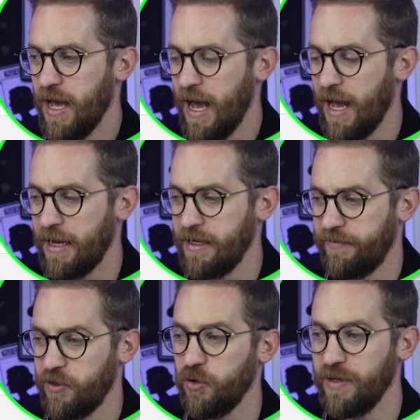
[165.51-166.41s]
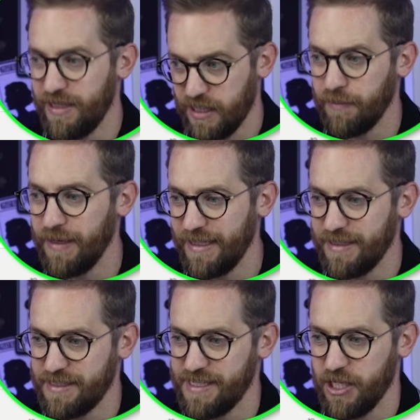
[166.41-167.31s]
And if you do need to complete
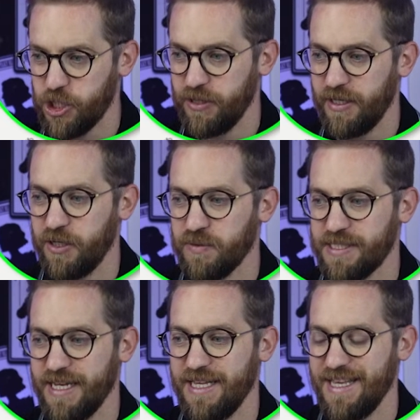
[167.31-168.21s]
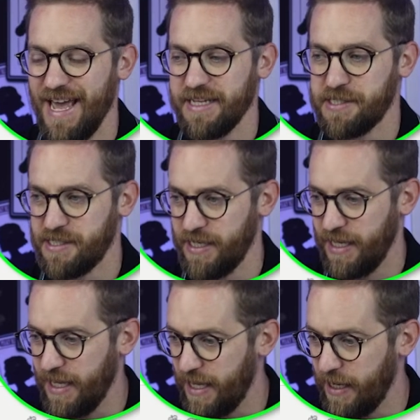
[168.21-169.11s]
this section, then you'll say yes
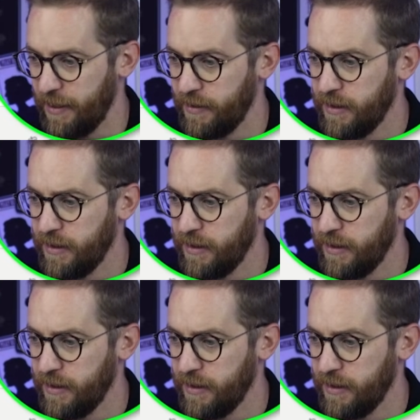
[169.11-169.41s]
here.